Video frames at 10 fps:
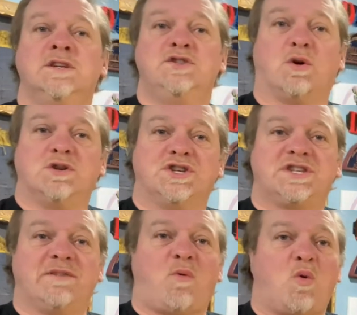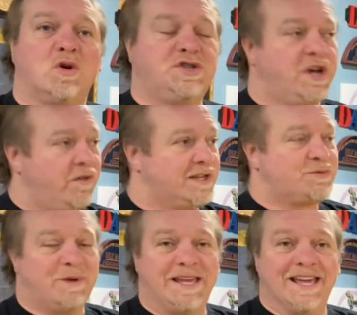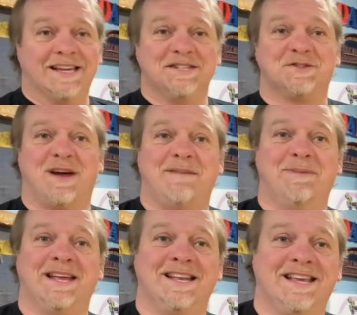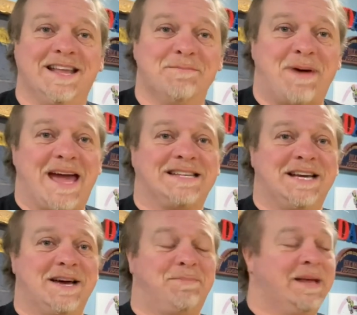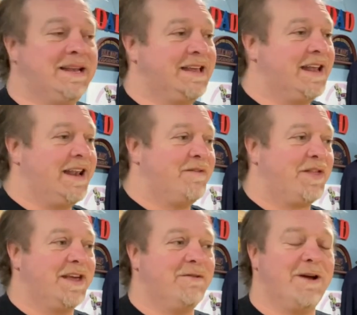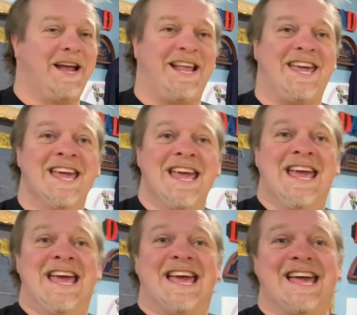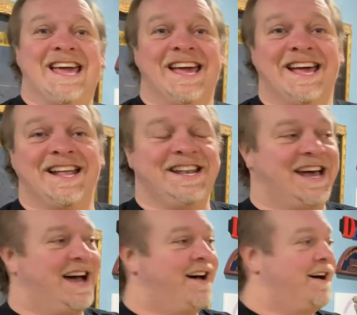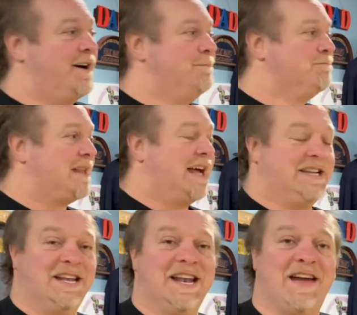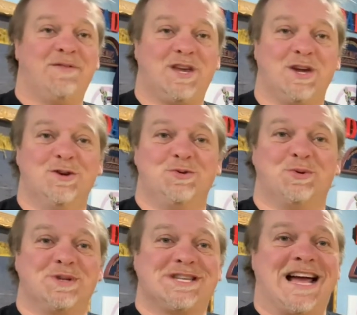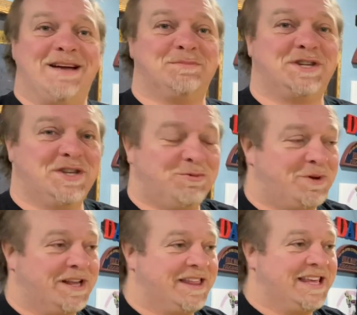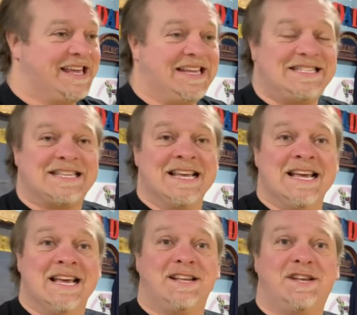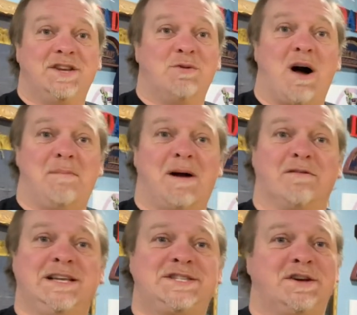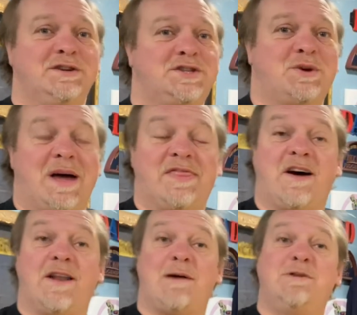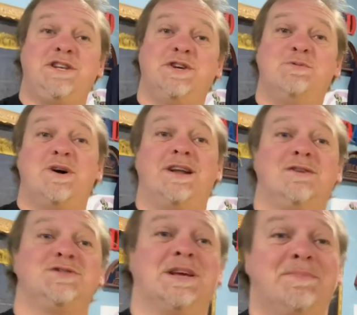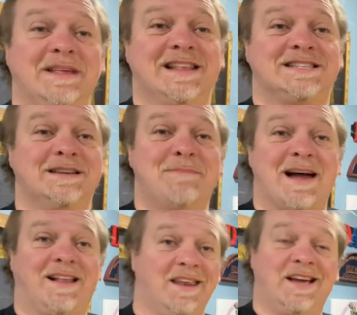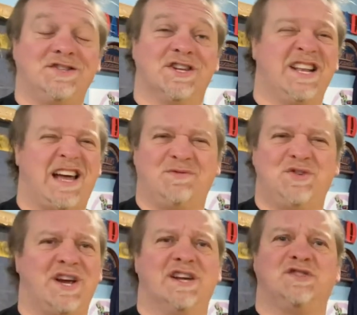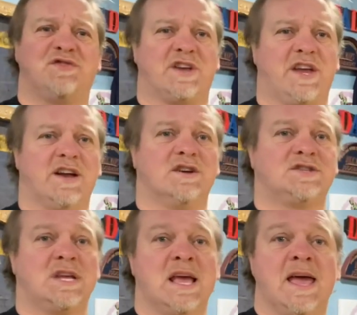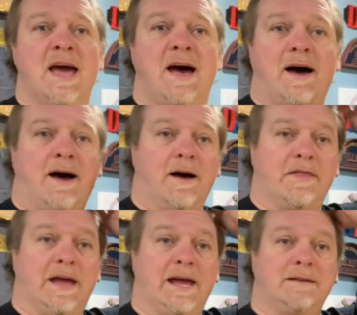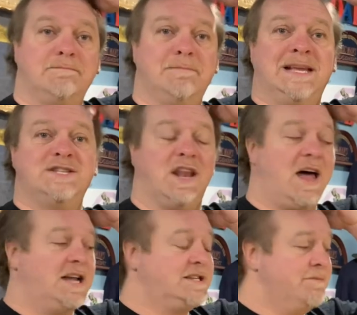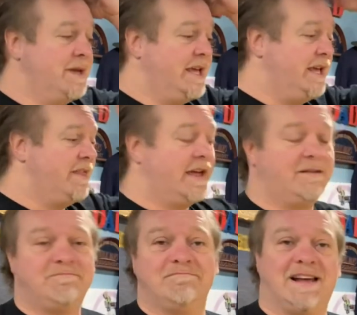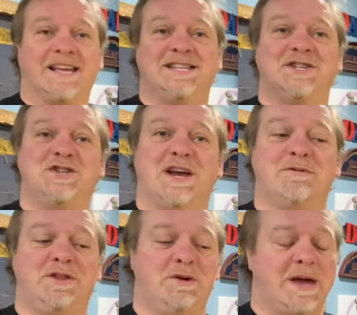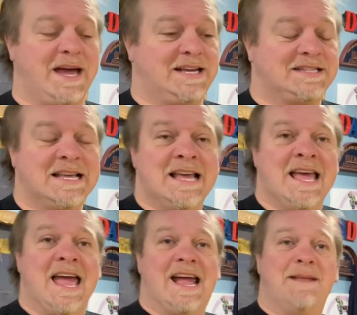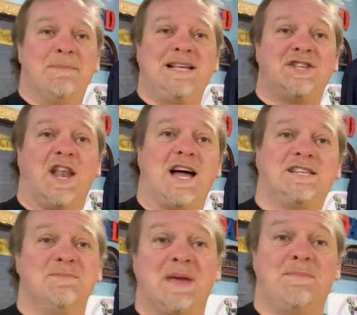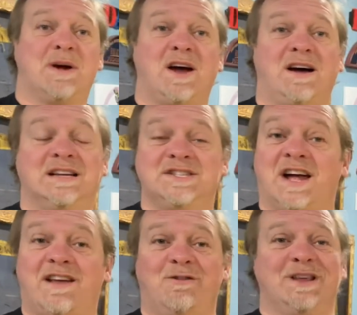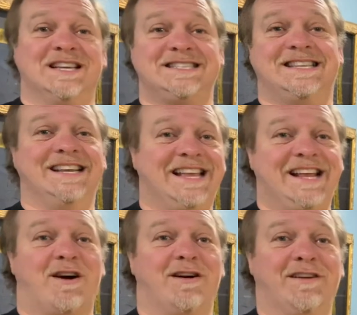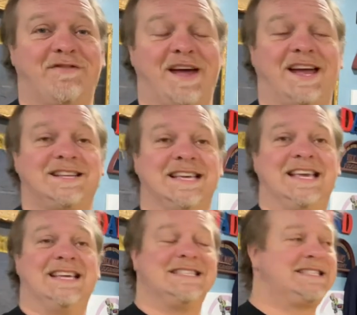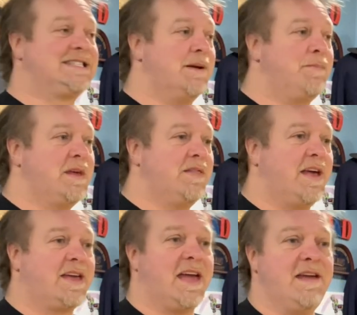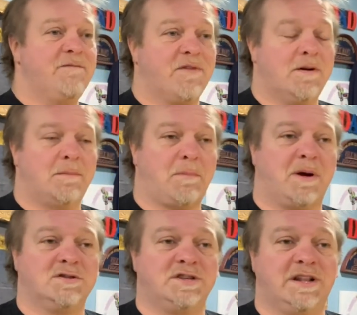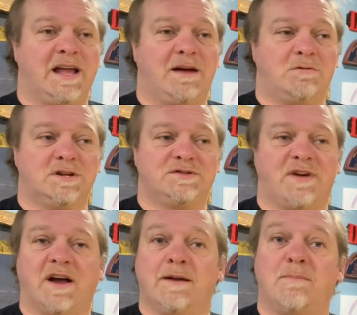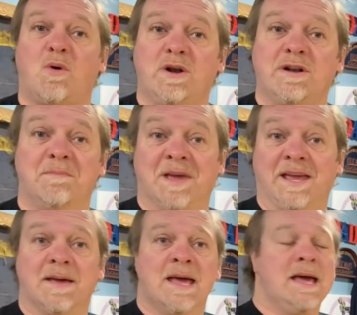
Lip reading: Georgia Civil War Show this weekend. So I've been getting packed up and getting everything ready. And I didn't have the usual time to do one of these, to do all my research. So I thought I would do one on something that's in my collection that I've cherished for years, that means a lot to me, that I get to share with you guys. And it means a lot to me because not only is it a neat artifact, it's something that came from a person that was very important to me.